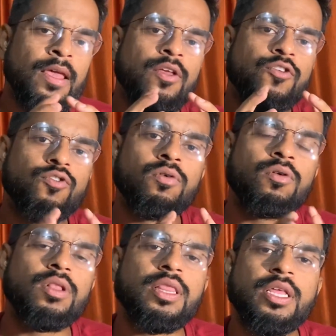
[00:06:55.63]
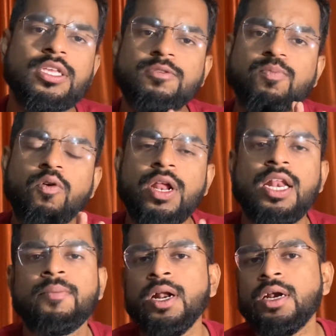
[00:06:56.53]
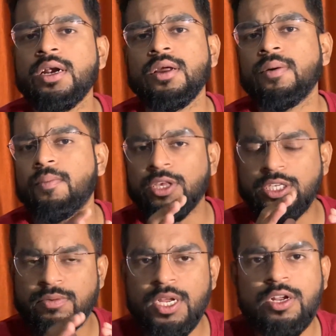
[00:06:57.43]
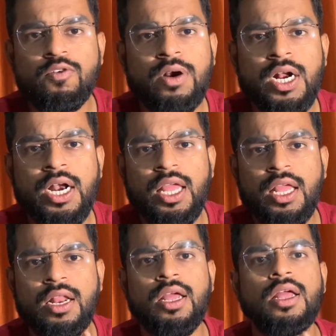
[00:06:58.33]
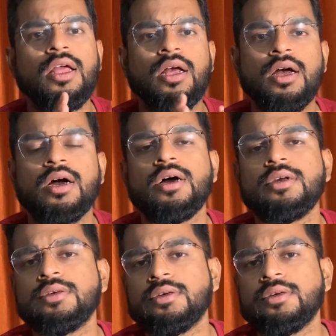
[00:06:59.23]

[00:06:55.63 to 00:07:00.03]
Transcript: So these 4 elements must be included in a